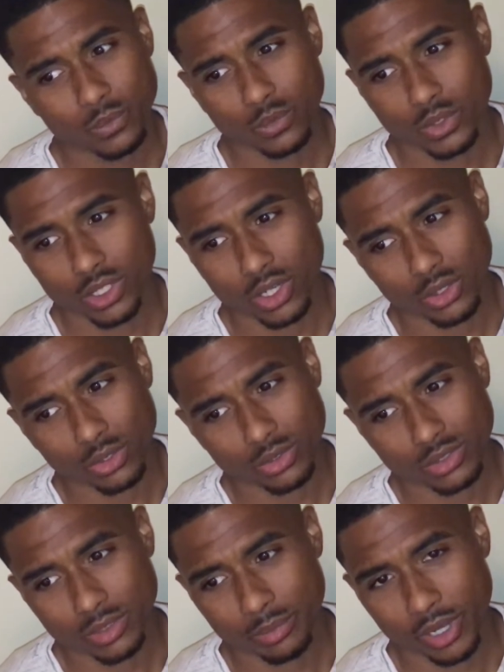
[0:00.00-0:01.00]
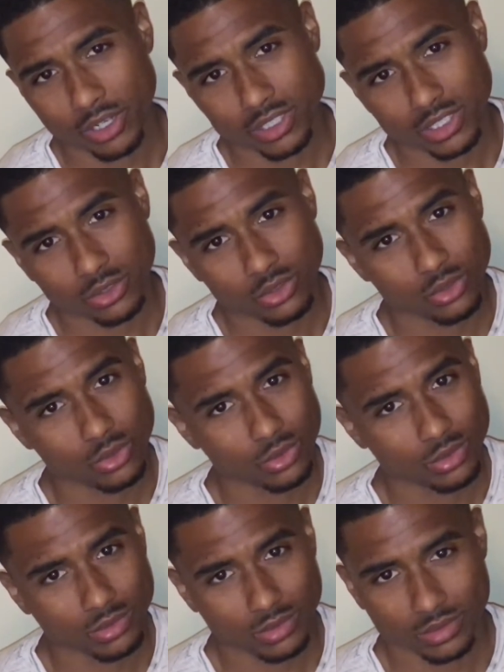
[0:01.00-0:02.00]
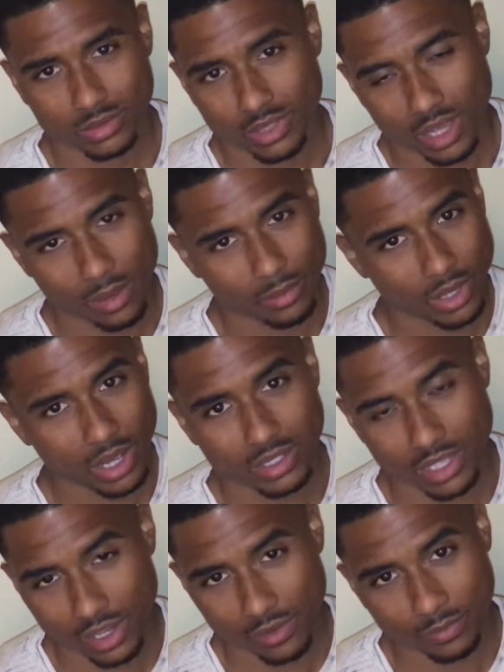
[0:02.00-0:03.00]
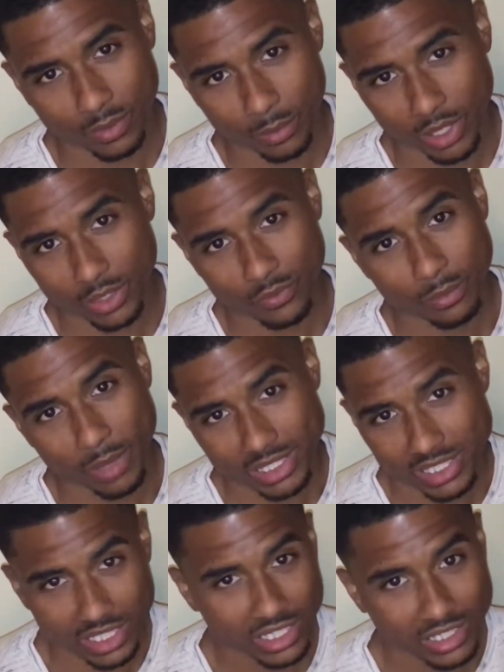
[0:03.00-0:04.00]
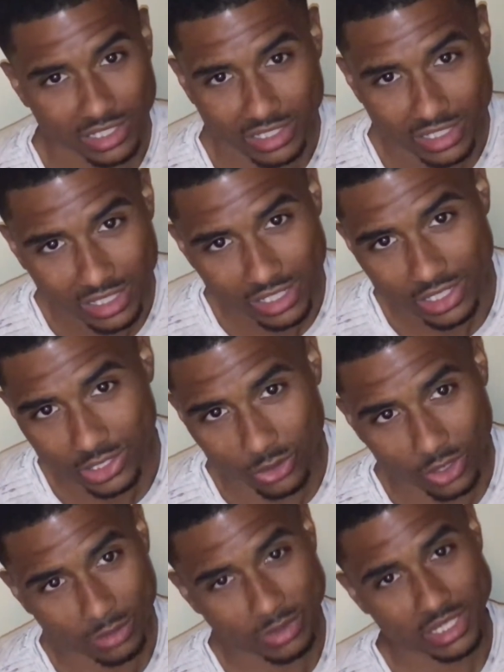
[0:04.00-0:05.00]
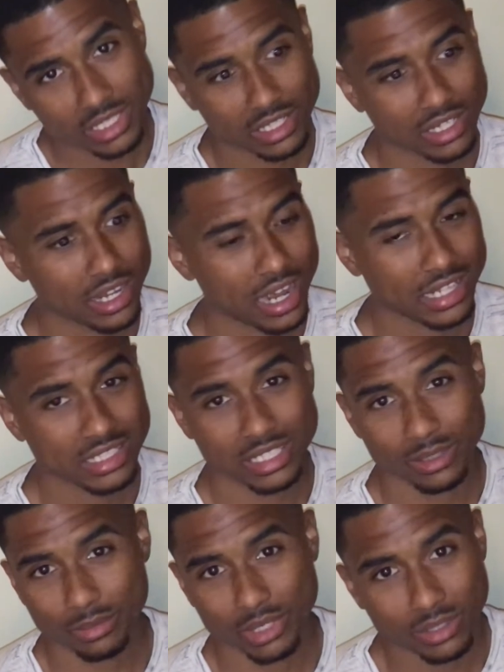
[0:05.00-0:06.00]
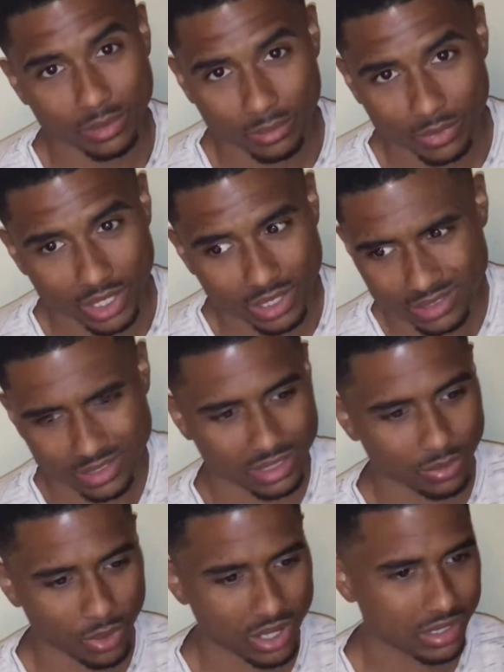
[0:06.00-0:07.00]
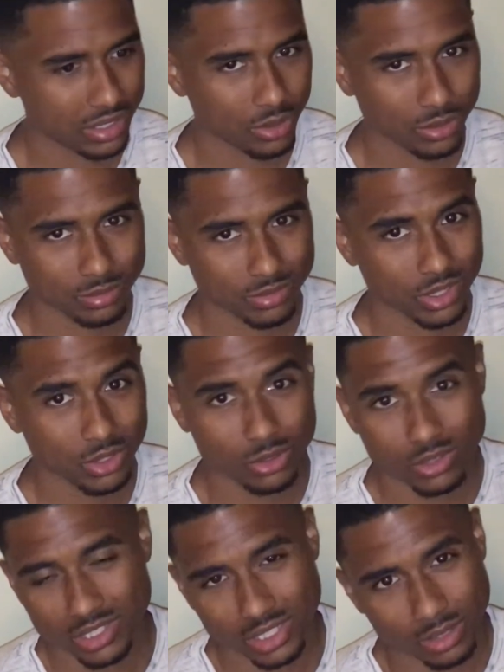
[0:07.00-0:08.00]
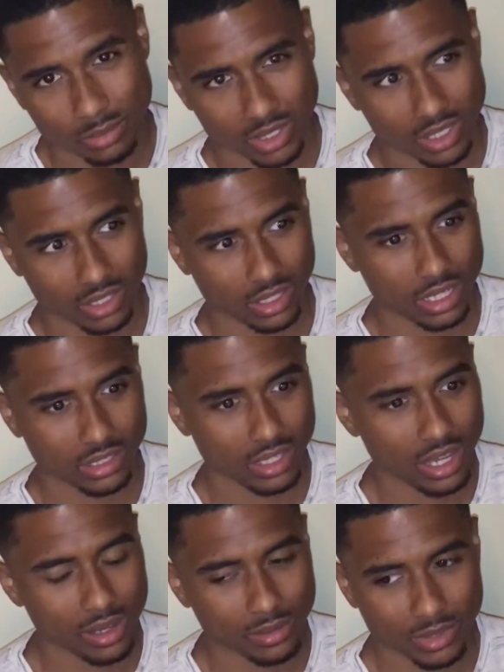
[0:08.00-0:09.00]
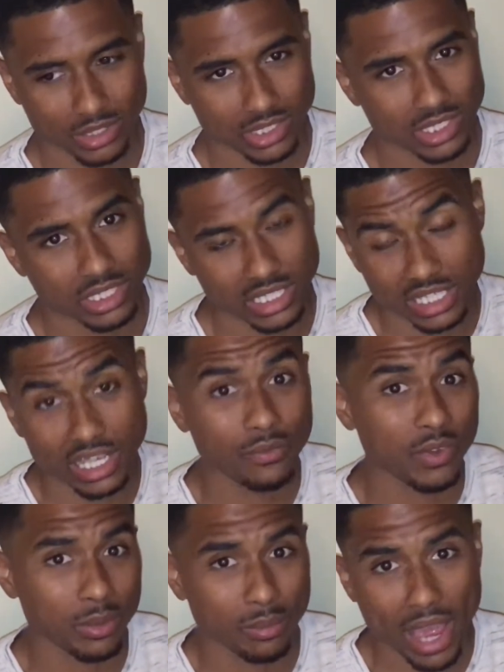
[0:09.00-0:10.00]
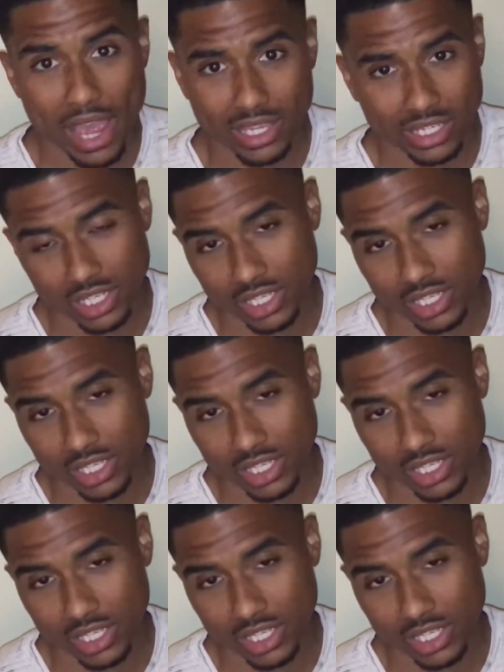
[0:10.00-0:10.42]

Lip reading: you know, the person who I gave the money for my ticket, you know what I'm saying? I tipped them, and it wasn't no huge tip or nothing like that. It's just giving back in